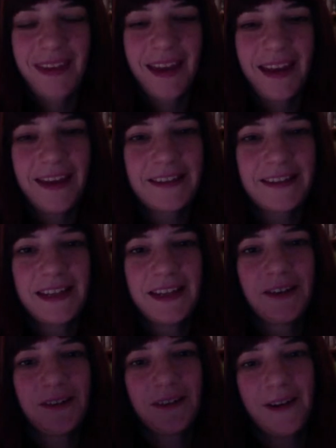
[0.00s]
Yes, thank
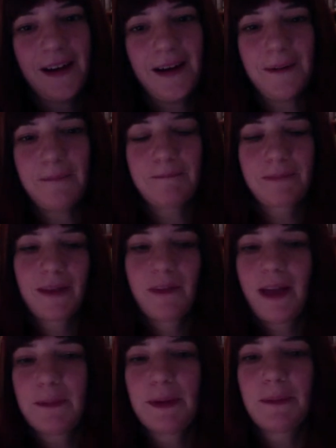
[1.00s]
you. A
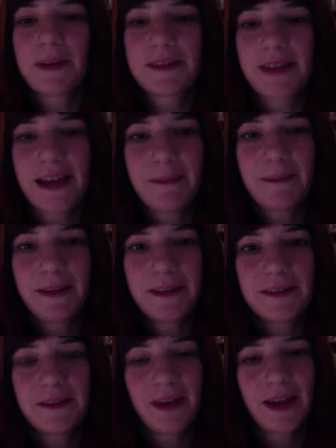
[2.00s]
lot of people excited about
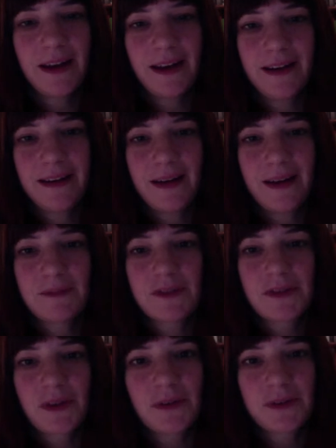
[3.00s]
this event, and I'm
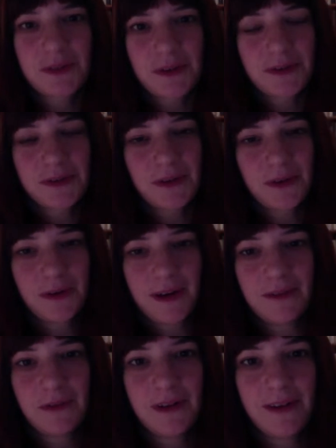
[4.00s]
so
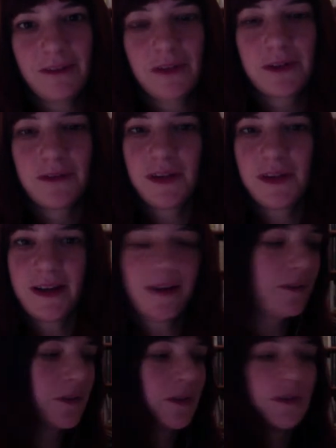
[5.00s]
grateful to have the three of you
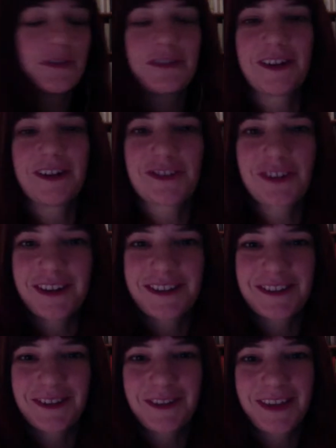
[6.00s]
here. A little starstruck,
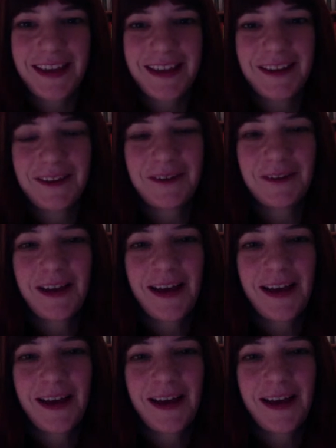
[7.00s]
so thank you.